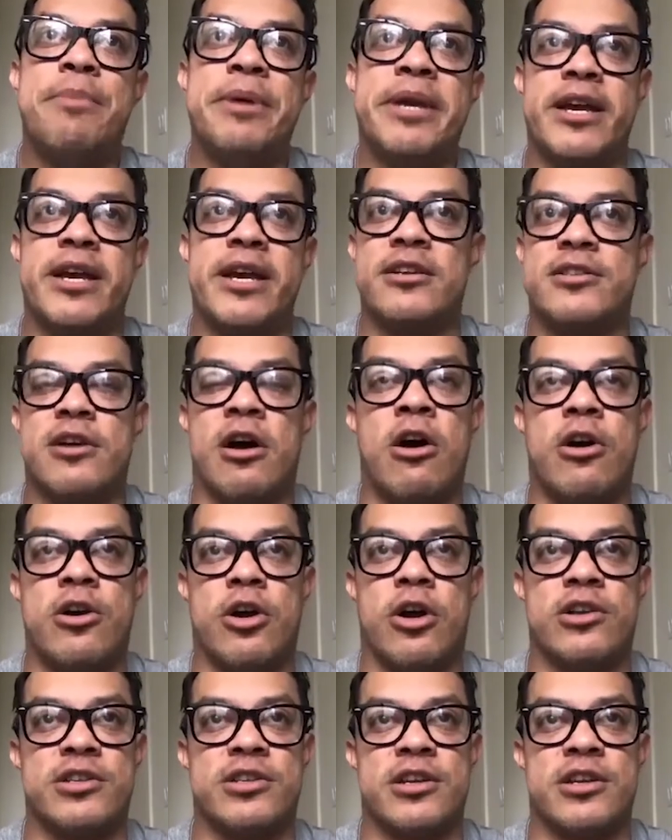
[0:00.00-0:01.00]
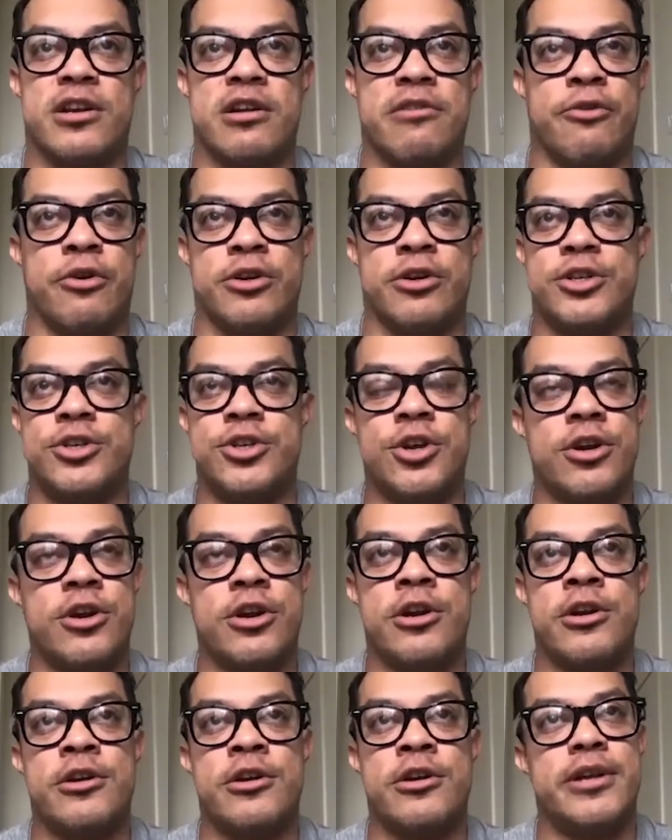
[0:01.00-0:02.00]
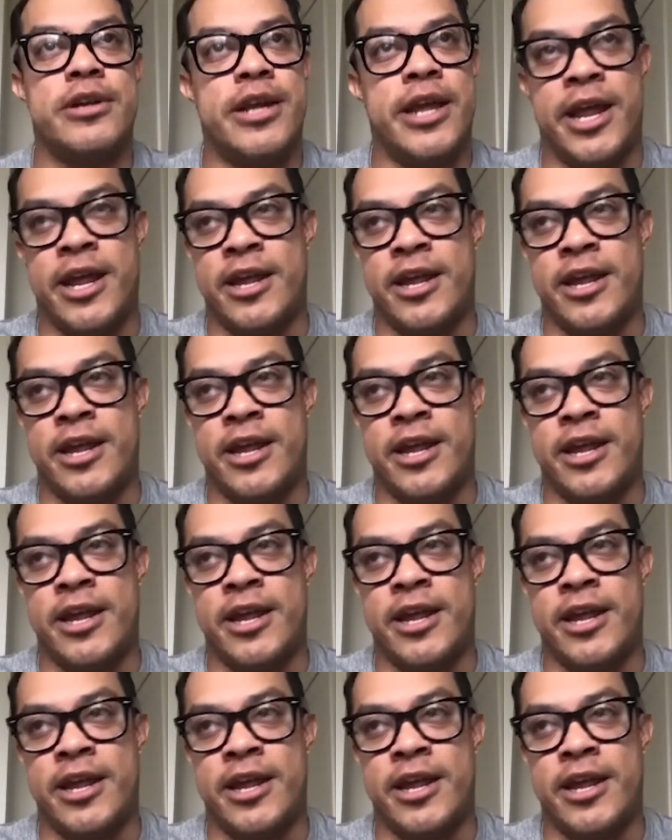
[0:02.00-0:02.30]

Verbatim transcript: Because alcohol is going to convert sugar.